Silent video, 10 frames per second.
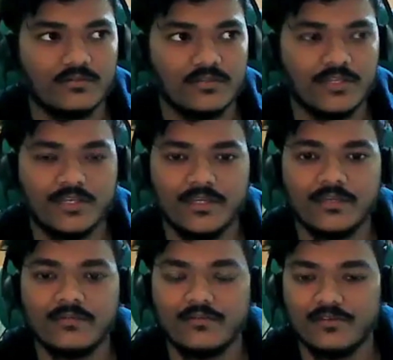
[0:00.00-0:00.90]

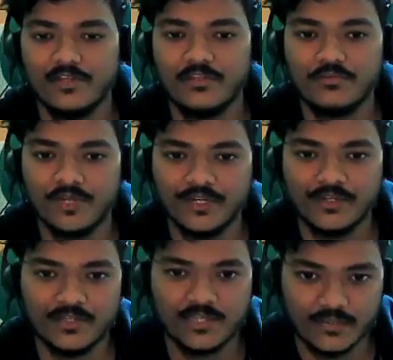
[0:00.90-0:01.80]
they reunite
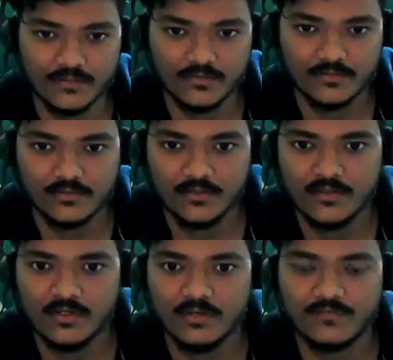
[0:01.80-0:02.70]
again
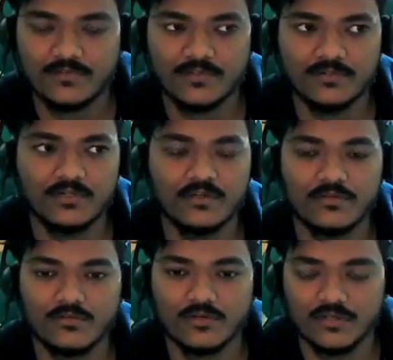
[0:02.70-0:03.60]
after a
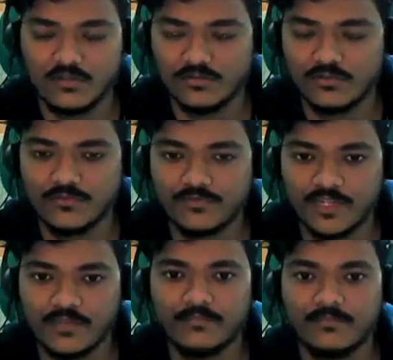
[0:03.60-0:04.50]
lot of
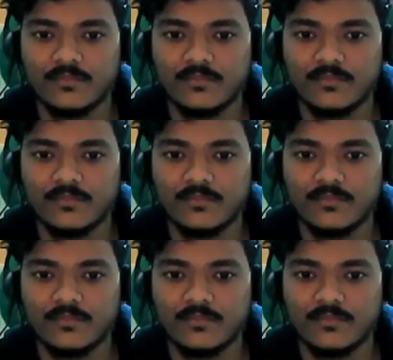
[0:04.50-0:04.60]
time.